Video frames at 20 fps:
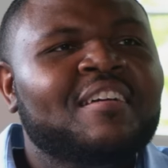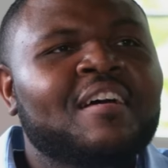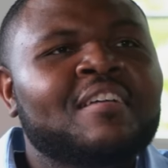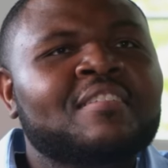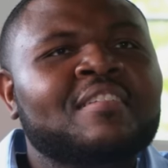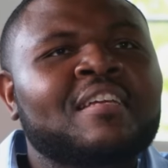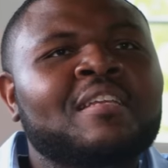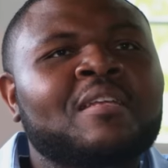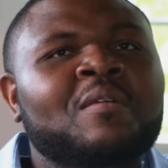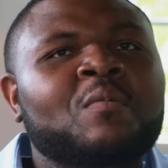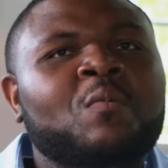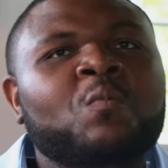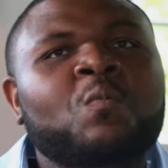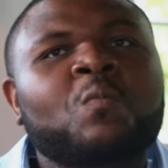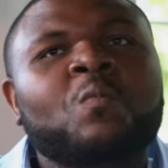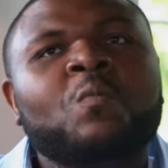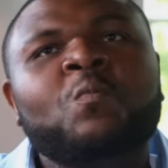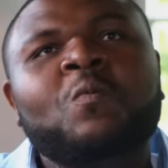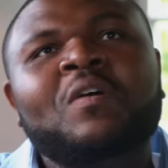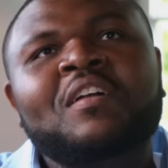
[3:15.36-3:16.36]
does. And it,
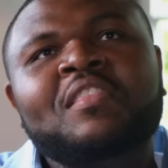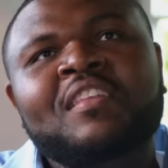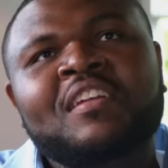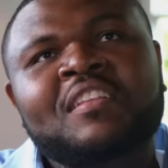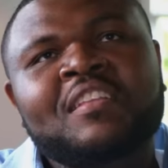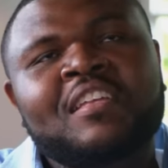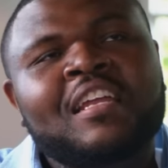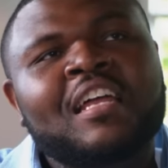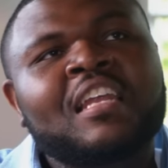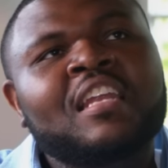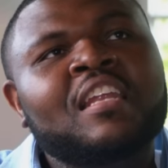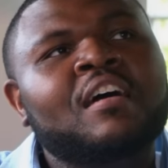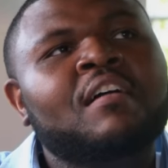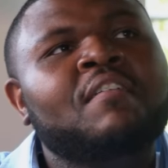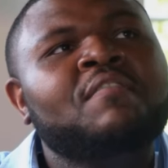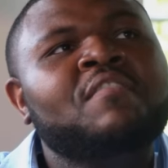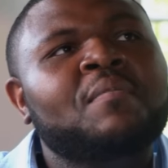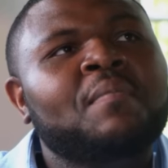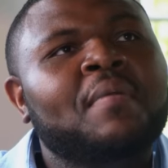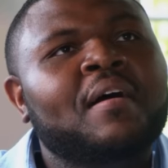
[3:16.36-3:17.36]
one thing that I
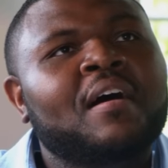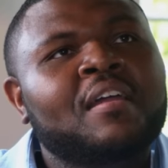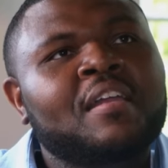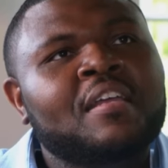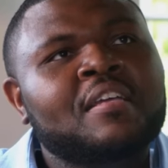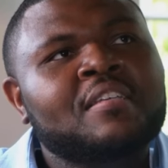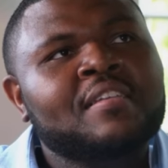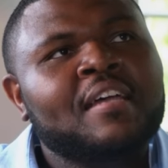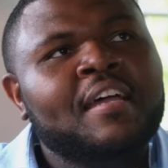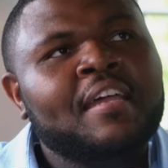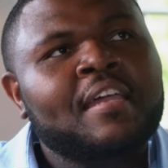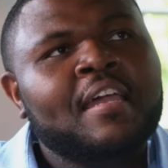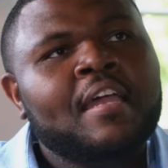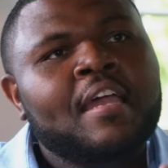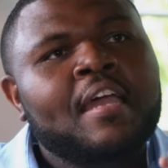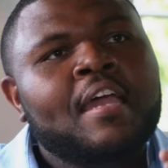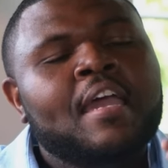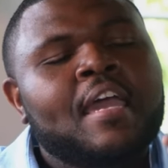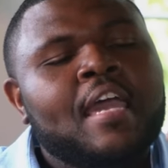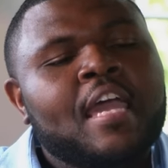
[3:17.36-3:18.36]
loved about it is like
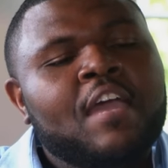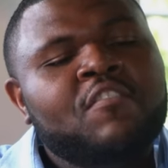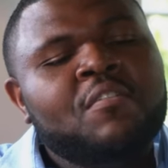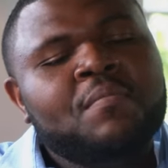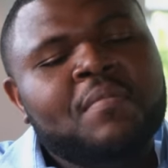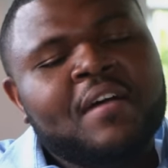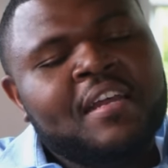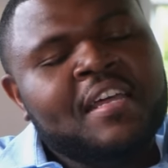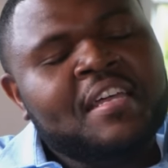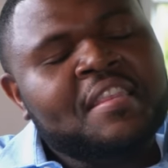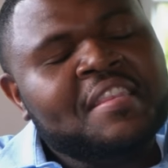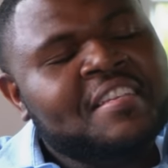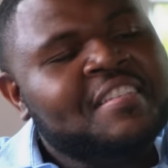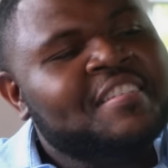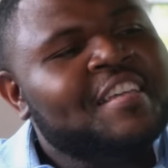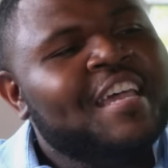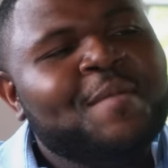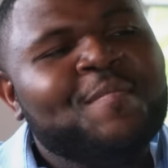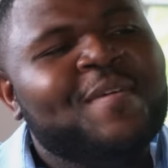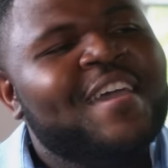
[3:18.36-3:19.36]
everybody in the
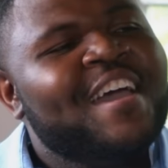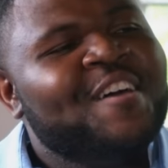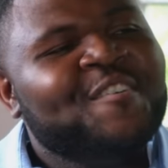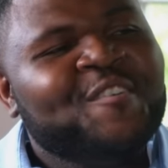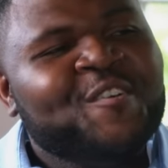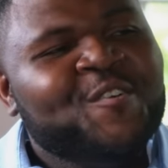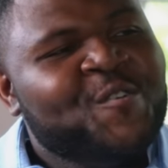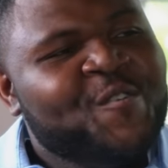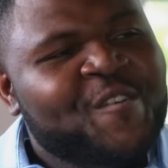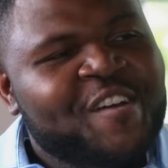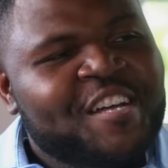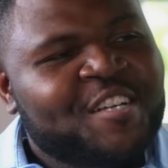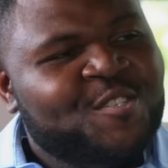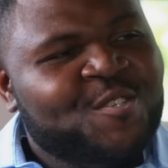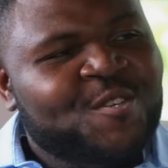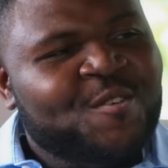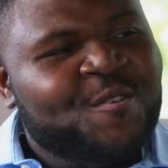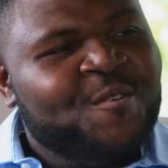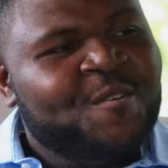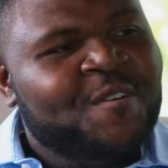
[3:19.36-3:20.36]
same category
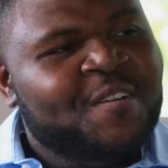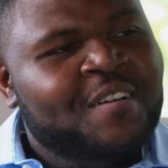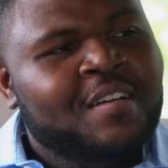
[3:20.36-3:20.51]
as you.